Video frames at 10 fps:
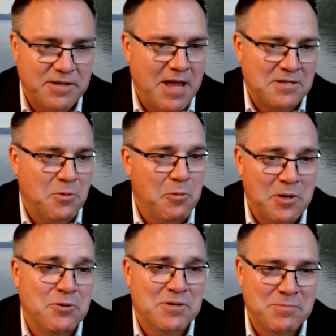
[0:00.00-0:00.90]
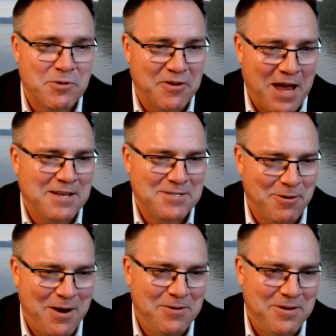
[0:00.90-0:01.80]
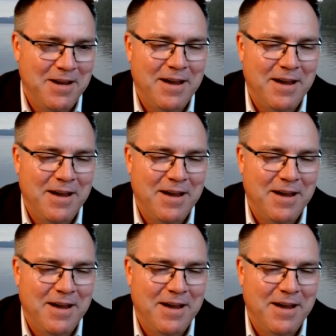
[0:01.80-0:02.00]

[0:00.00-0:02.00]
that's what we do, is move gas around.